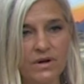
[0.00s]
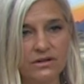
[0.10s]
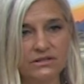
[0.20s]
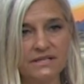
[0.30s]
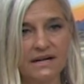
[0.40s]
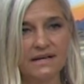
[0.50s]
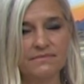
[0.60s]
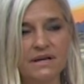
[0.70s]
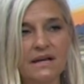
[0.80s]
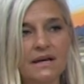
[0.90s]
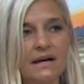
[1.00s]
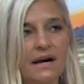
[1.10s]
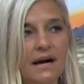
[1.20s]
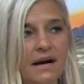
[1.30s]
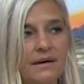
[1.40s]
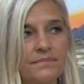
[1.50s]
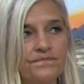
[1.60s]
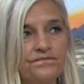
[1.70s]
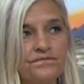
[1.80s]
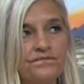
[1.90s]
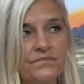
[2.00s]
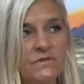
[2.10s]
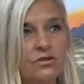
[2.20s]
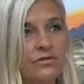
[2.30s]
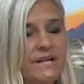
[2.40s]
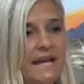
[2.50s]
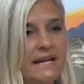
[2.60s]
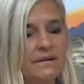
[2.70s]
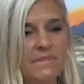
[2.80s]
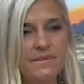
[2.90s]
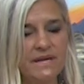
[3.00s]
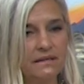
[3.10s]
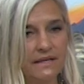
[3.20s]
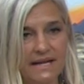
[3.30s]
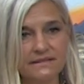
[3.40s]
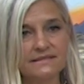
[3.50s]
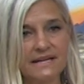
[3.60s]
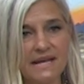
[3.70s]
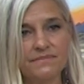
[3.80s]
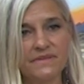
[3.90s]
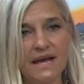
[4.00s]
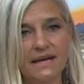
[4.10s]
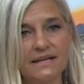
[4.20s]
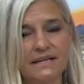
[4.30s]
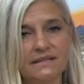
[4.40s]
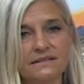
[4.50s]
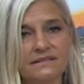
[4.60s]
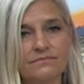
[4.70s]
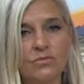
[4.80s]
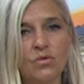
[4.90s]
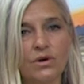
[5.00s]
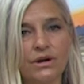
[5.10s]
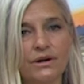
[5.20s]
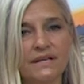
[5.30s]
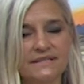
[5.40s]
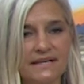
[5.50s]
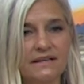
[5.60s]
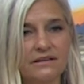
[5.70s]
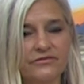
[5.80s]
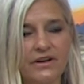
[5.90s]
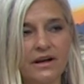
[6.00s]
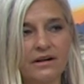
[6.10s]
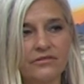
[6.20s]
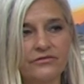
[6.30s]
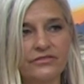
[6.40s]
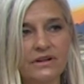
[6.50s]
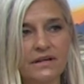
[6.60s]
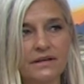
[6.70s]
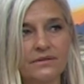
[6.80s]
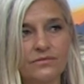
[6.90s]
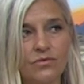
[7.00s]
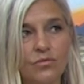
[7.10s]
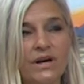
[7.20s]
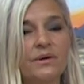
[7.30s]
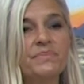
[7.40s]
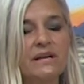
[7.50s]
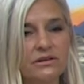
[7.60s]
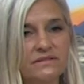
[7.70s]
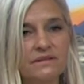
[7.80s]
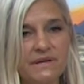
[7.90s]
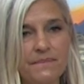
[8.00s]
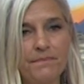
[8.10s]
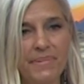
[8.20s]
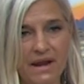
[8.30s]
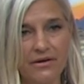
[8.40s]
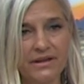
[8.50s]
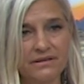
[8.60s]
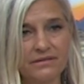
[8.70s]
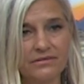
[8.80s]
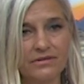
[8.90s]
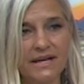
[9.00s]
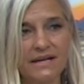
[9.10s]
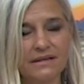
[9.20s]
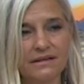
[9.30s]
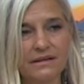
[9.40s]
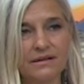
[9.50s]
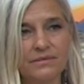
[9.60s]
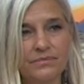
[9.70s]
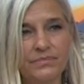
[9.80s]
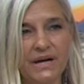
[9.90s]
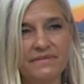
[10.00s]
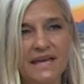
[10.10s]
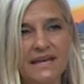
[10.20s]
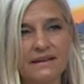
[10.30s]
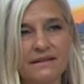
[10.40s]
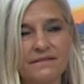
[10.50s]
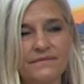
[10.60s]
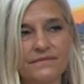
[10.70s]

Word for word: wintertime? Um, creating maybe a landscape that is more indicative of what appears to be barren, right? But then